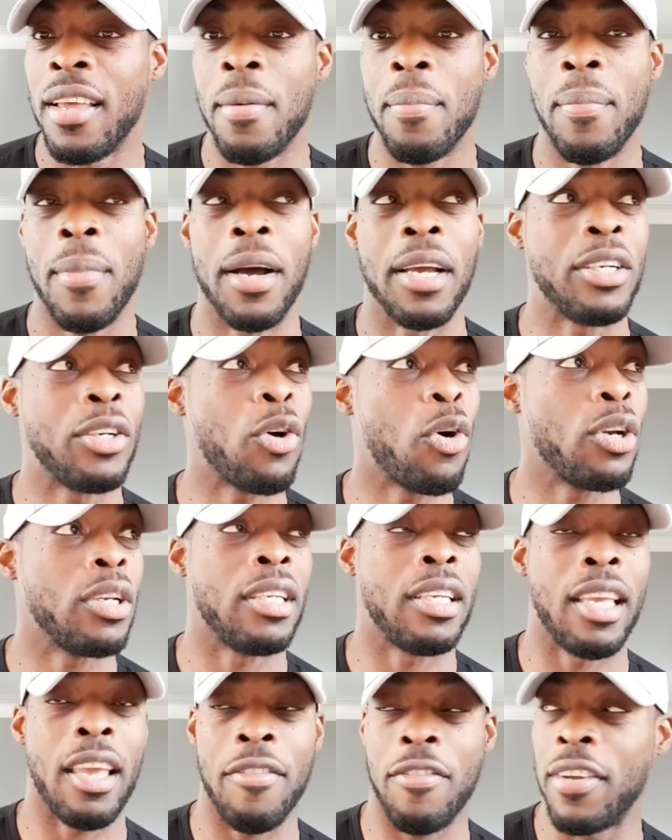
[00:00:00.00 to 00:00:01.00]
my
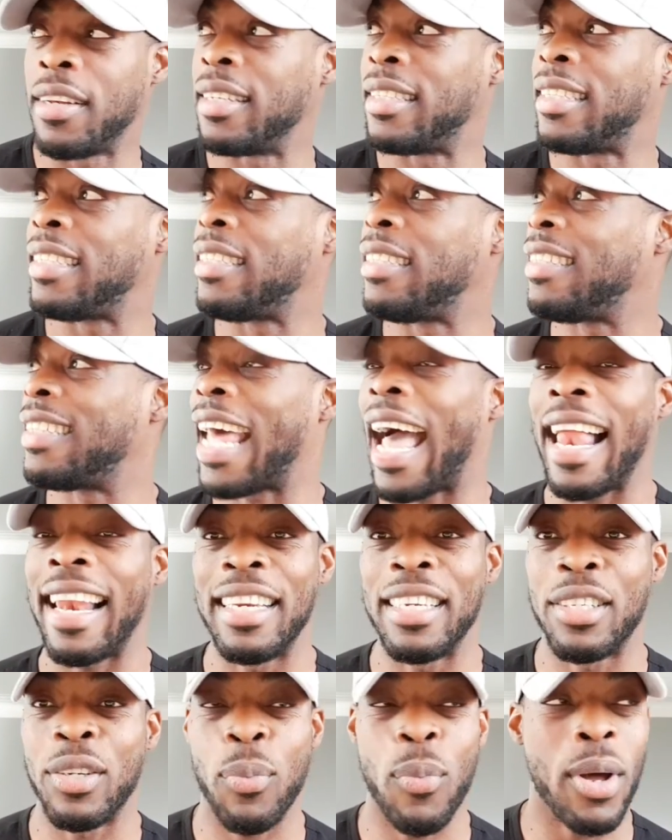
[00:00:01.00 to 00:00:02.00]
God-given
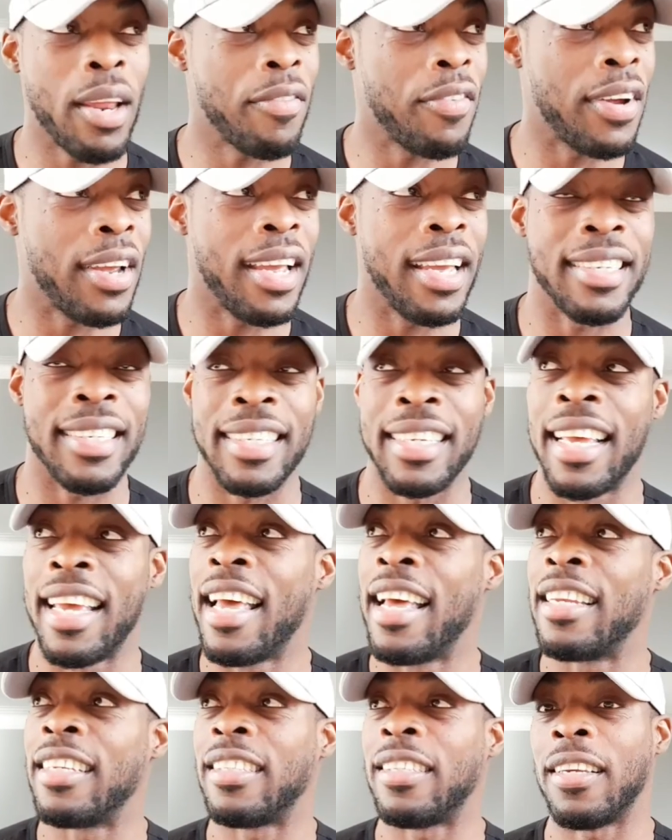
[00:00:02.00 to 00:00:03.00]
talents or whatever it is,
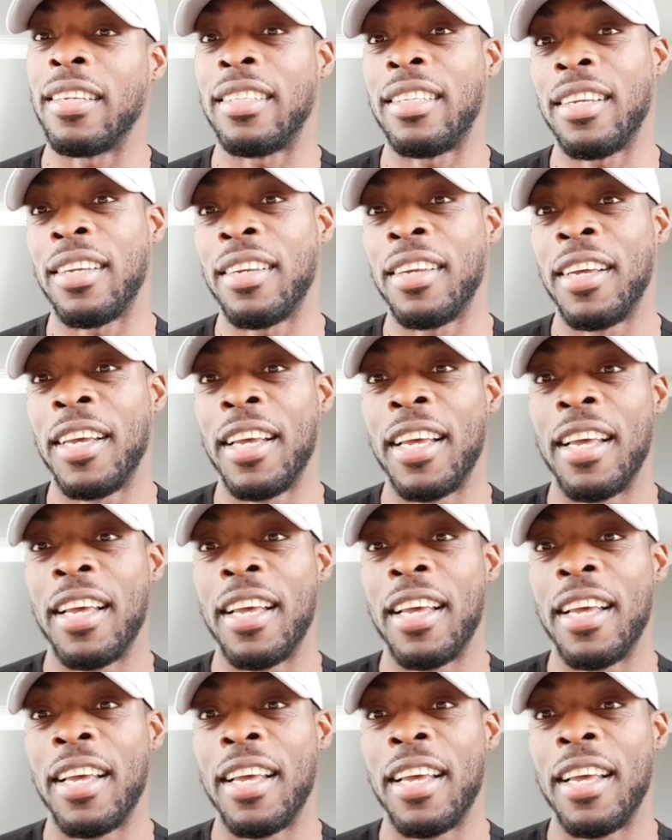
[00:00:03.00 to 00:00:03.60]
to